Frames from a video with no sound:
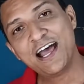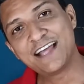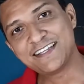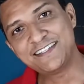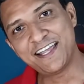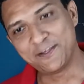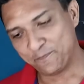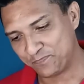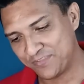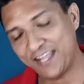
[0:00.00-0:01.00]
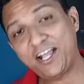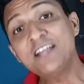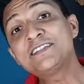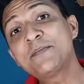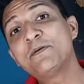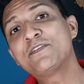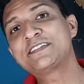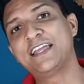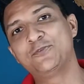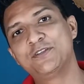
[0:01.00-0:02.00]
as I said, the concept of a
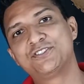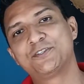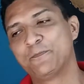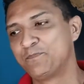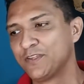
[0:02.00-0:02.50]
sandwich